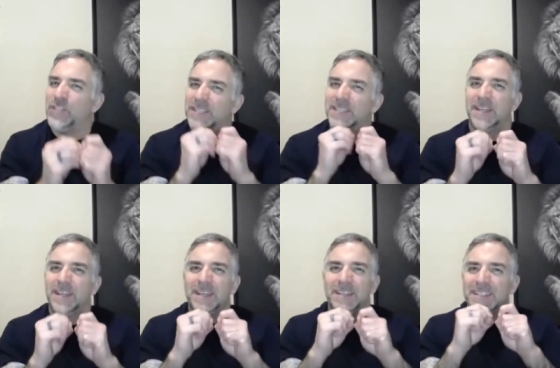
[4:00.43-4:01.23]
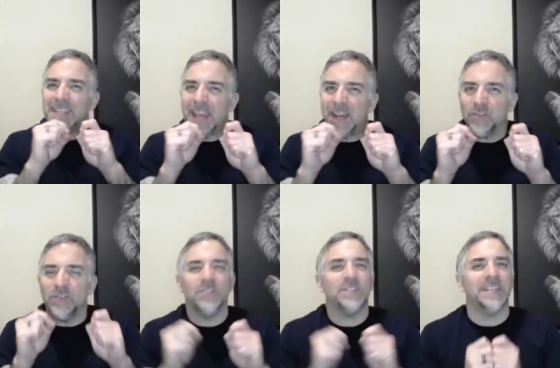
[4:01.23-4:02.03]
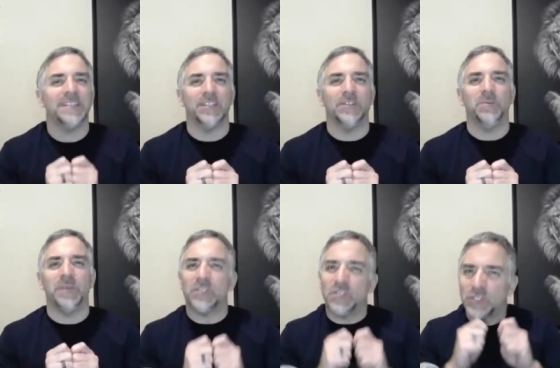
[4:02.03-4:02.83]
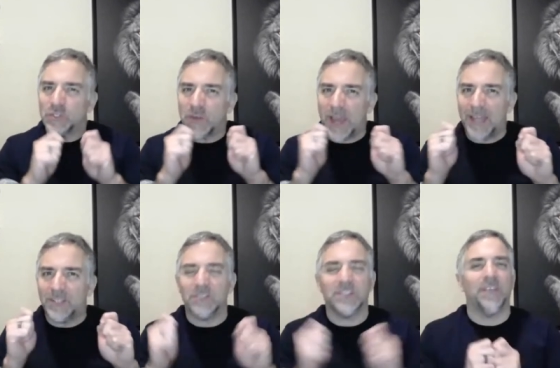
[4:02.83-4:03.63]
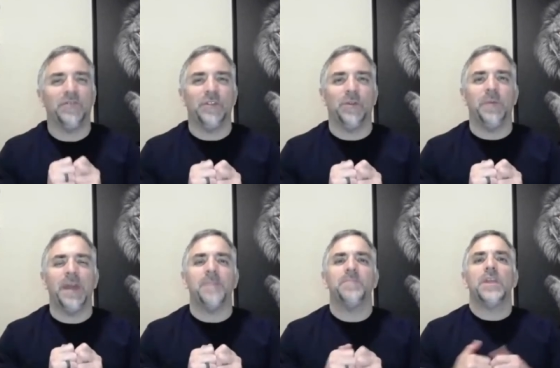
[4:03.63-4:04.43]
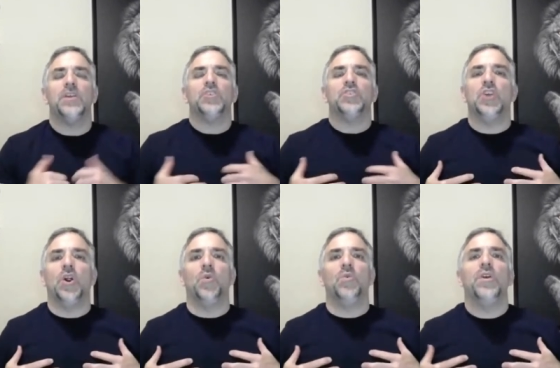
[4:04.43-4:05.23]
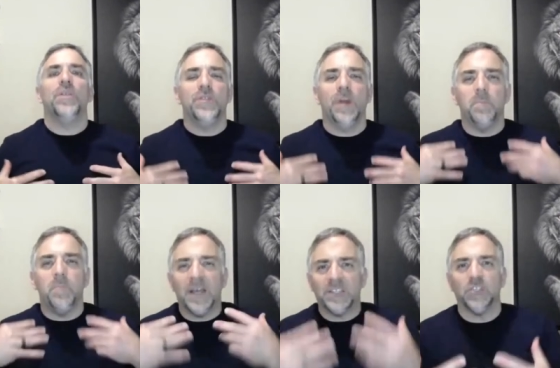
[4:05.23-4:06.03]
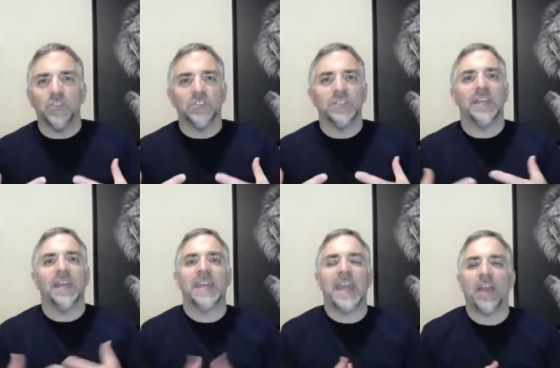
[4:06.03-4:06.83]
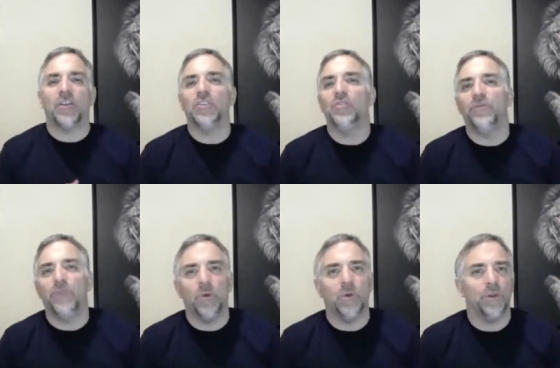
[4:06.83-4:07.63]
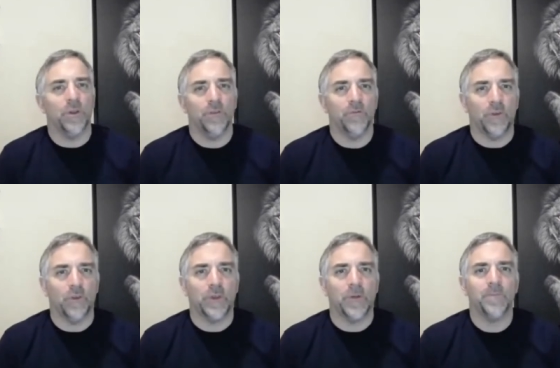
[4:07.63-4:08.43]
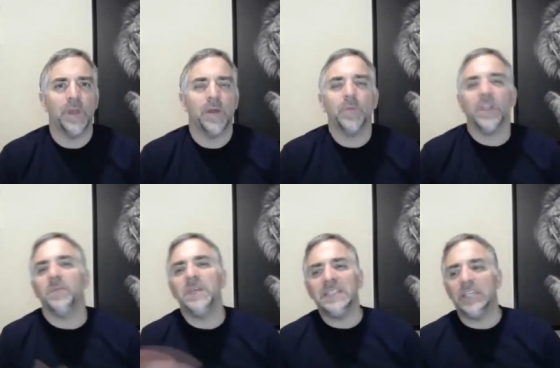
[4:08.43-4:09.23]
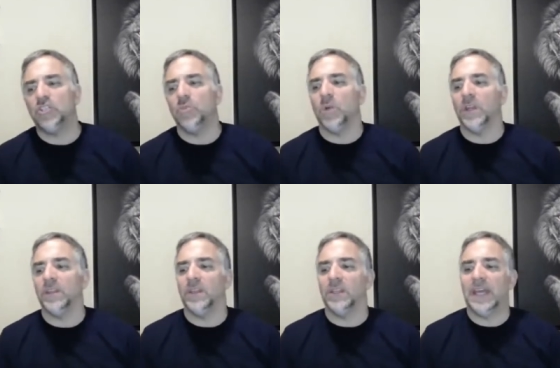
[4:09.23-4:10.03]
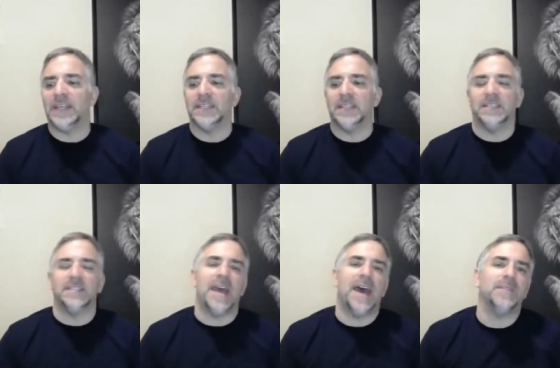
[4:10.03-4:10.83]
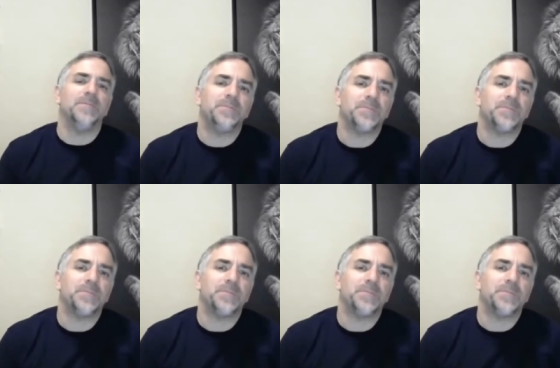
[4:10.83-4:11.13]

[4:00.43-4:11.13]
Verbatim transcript: just tear those things a little bit, stretch yourself a little bit so the muscles can carry you forward further? But let me teach you one of the lessons that